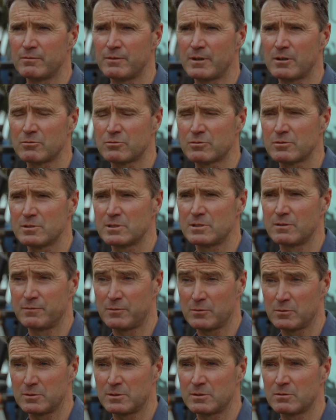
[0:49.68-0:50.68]
Valtras, the
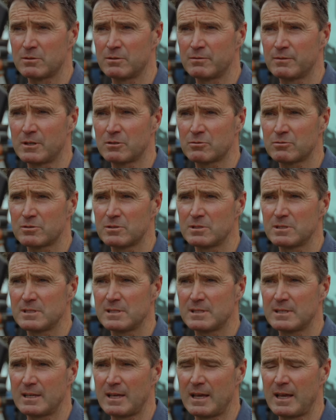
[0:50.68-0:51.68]
4-cylinder
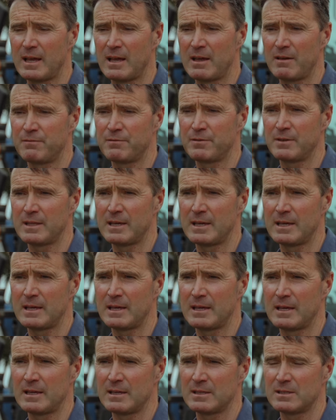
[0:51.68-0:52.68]
Valtras, for
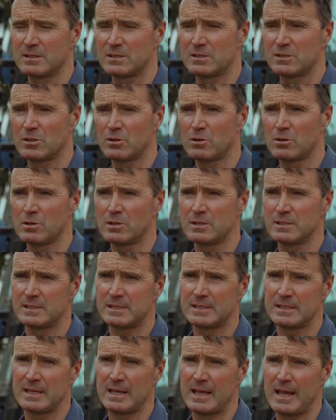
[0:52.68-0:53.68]
their
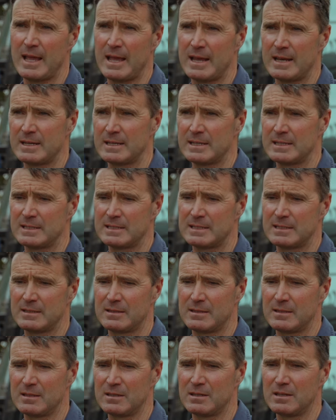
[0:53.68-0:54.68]
size and
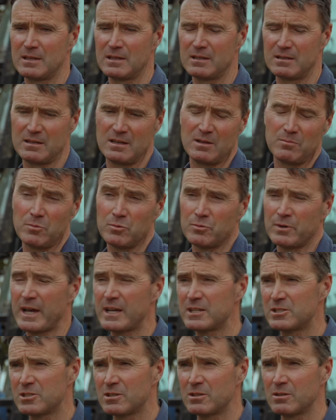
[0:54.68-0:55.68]
the nimble
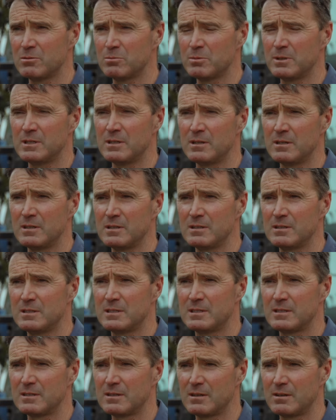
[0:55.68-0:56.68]
nature that we needed
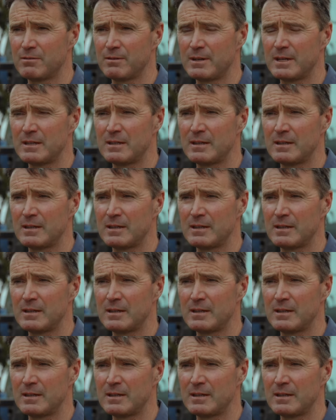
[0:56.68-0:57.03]
around a